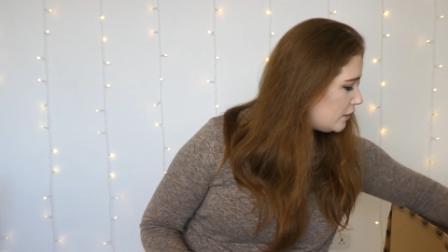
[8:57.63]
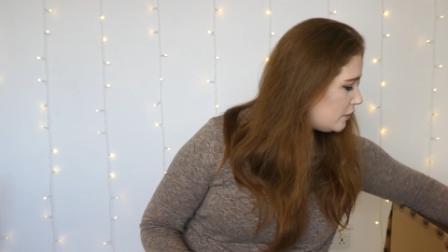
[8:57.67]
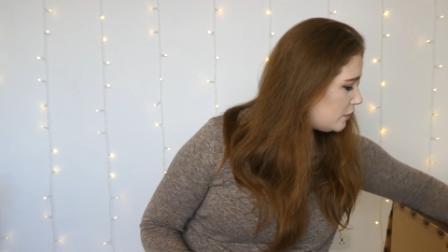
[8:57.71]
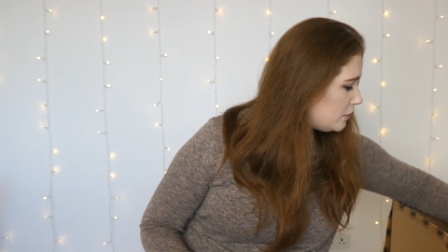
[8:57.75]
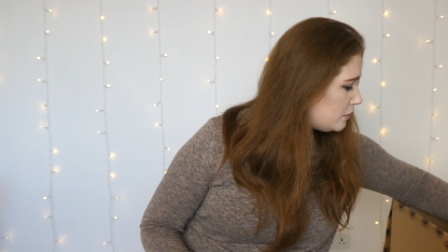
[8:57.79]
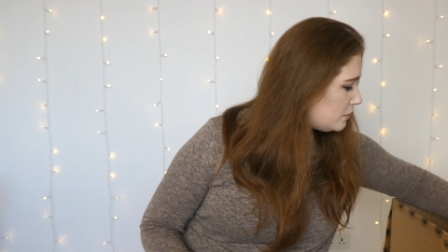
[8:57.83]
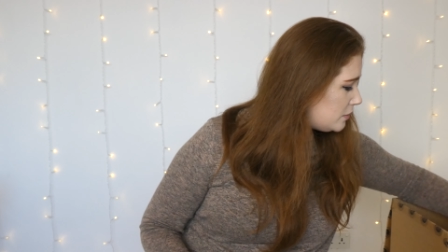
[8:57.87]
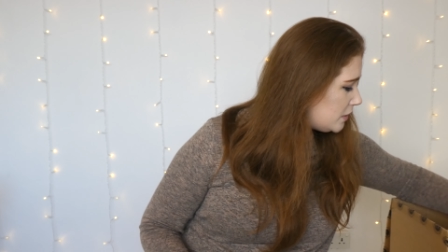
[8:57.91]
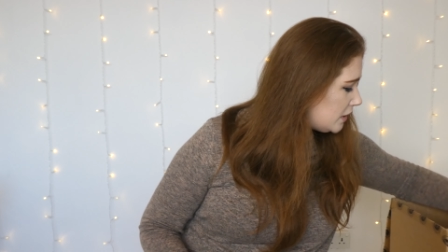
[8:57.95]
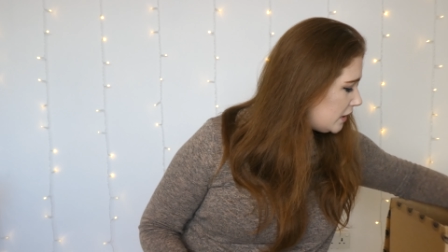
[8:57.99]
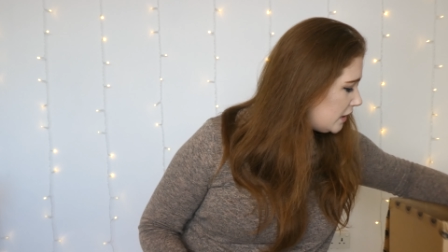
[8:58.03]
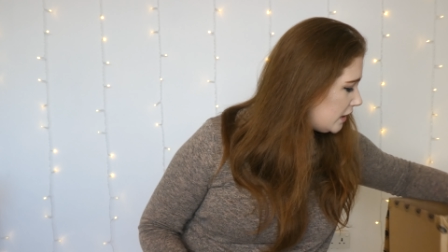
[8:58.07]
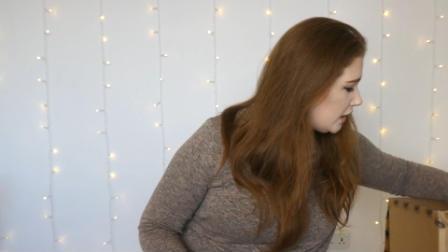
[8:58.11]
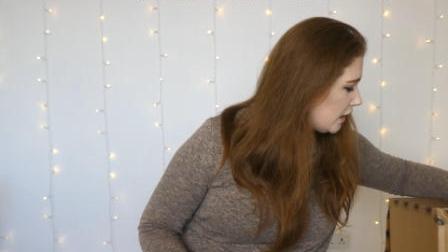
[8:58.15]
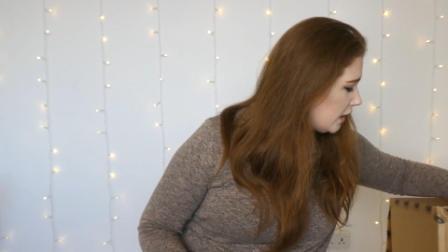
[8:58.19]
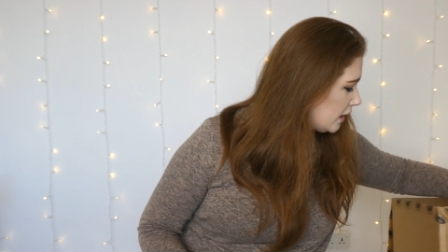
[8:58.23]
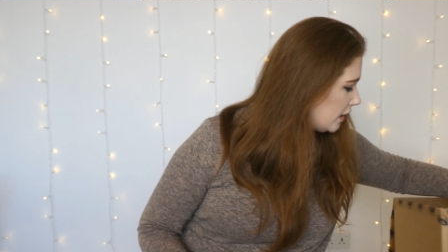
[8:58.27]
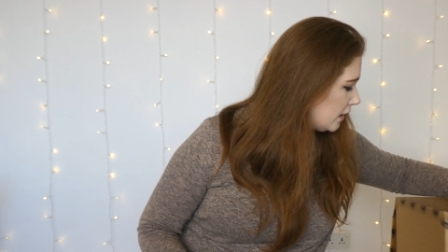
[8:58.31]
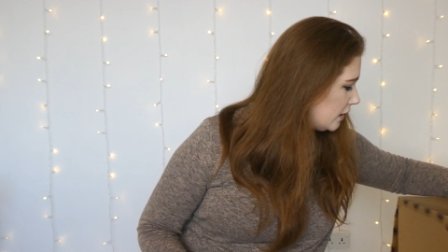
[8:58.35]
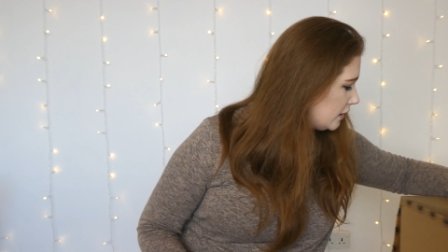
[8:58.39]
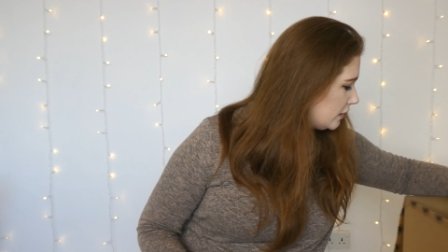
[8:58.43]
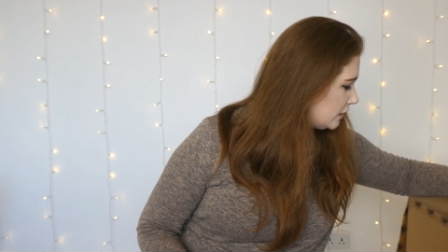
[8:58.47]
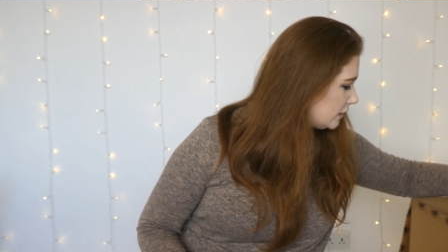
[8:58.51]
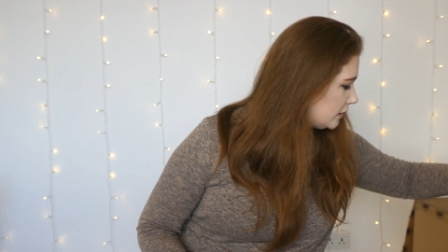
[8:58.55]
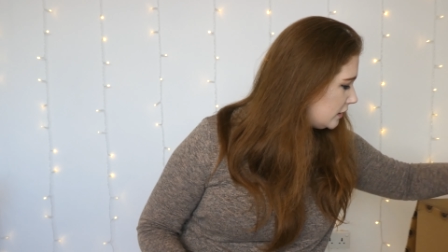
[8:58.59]
Oh, yeah,
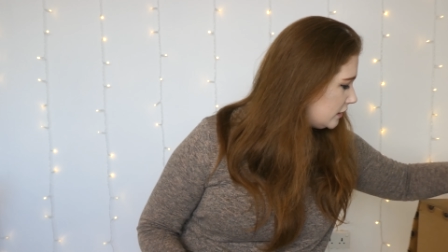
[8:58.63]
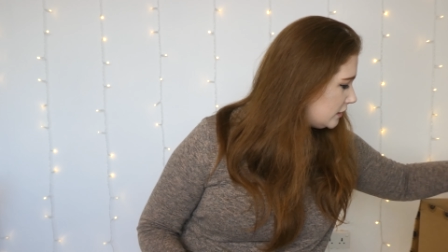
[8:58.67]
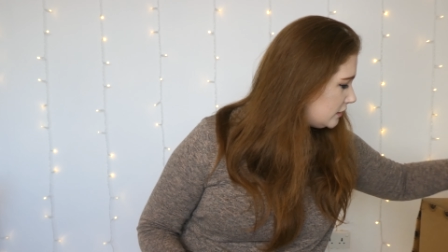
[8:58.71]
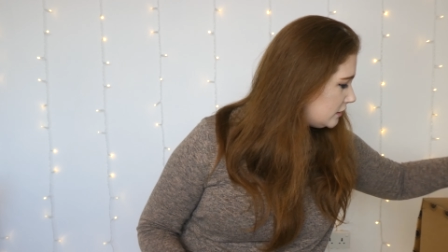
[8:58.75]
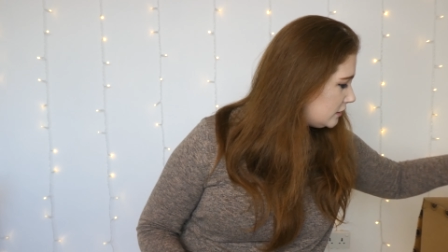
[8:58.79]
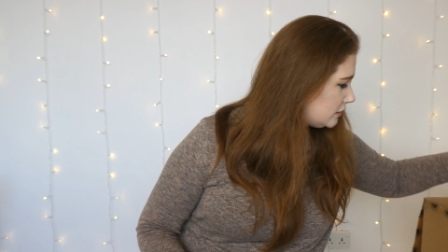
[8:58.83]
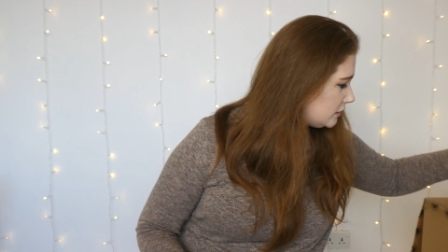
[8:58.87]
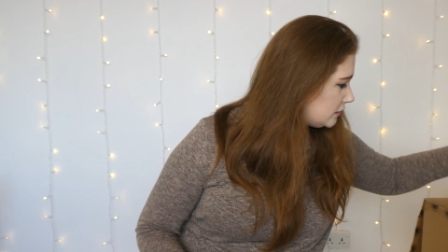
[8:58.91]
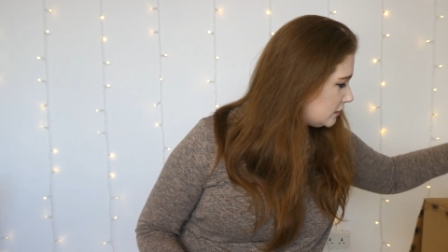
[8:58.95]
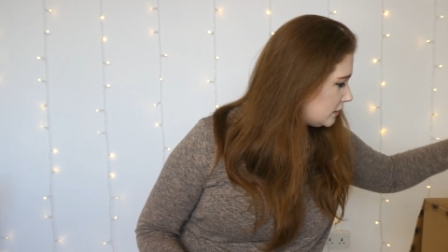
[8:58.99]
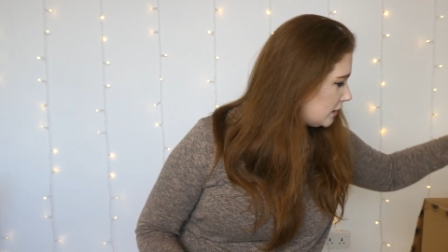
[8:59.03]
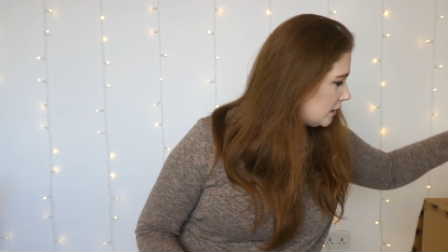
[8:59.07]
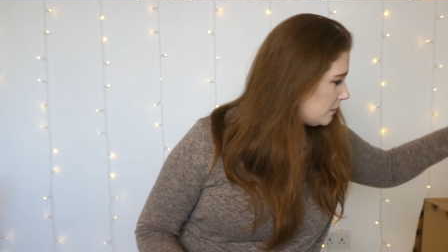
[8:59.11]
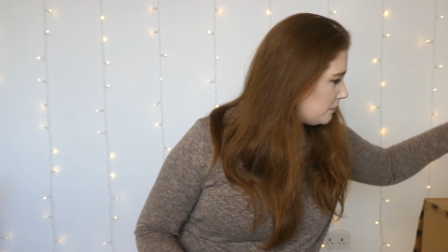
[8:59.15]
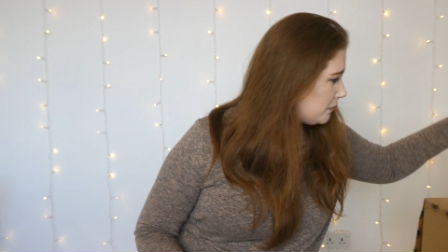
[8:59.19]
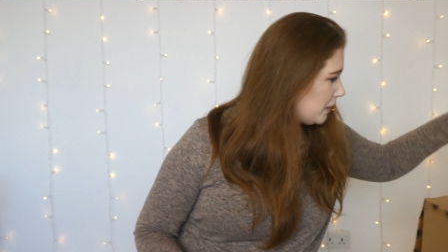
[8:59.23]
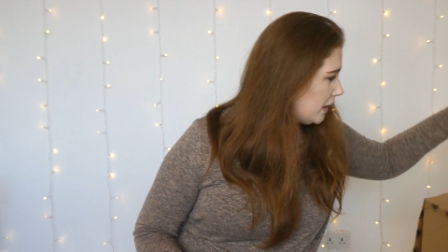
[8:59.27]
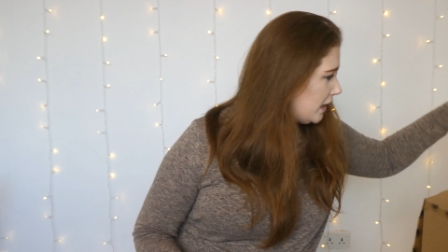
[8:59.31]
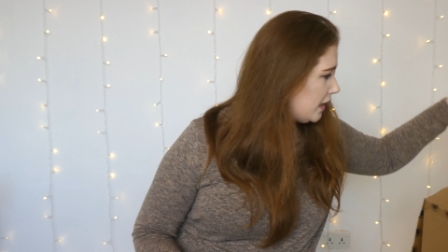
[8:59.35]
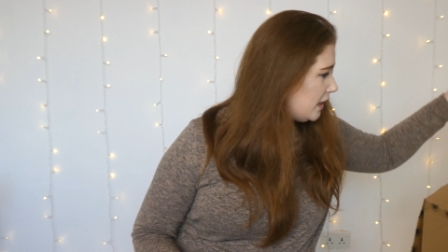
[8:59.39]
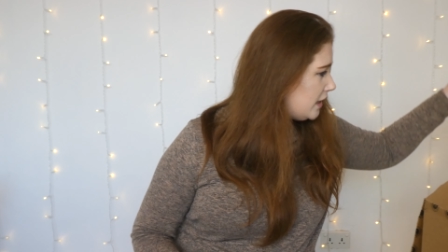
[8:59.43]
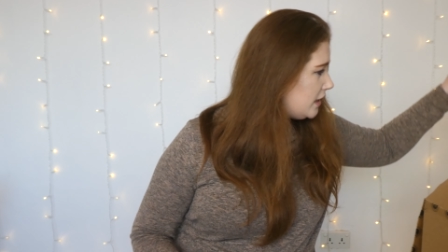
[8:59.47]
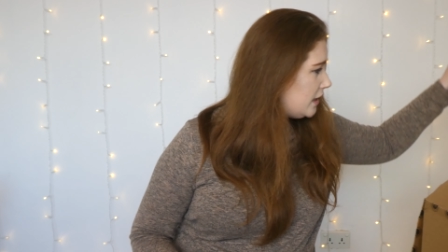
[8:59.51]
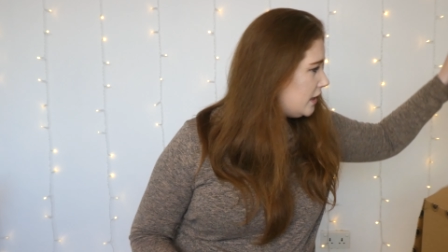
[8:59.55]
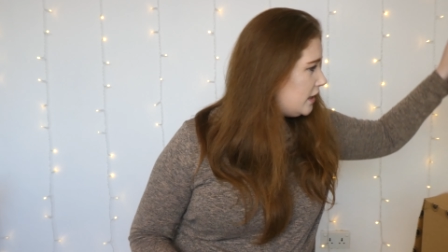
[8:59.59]
uh, uh,
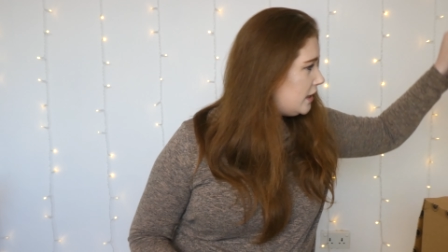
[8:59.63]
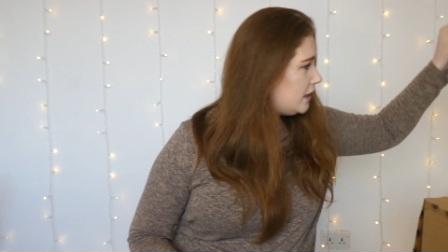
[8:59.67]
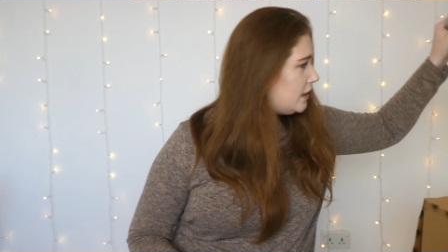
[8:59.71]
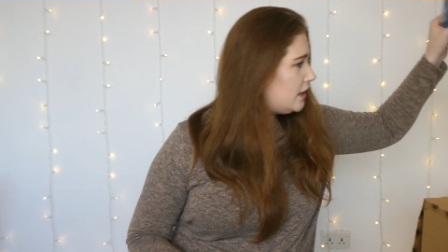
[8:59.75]
I'm in.